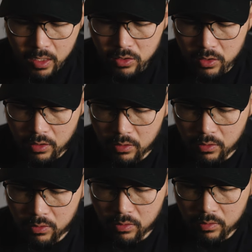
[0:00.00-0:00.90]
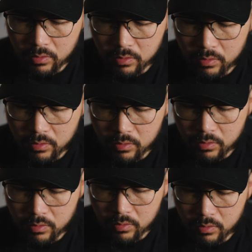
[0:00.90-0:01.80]
So
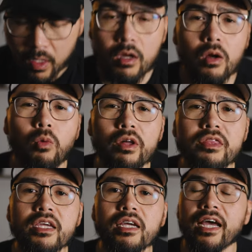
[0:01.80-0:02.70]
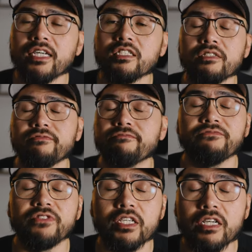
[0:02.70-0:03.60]
one thing I actually
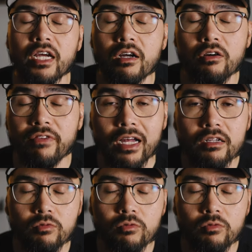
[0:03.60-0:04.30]
found out that